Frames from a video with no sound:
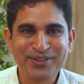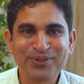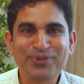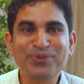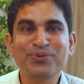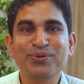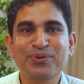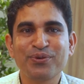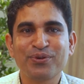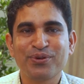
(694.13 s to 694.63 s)

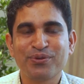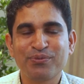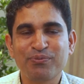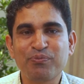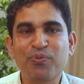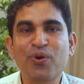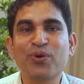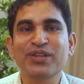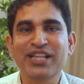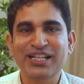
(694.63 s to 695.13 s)

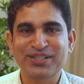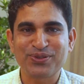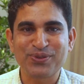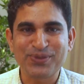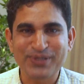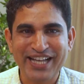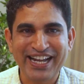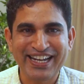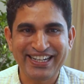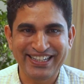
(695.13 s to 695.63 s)
for the
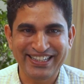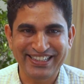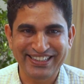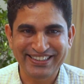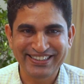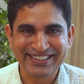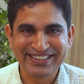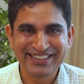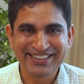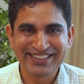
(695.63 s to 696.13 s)

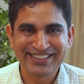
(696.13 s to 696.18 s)
society.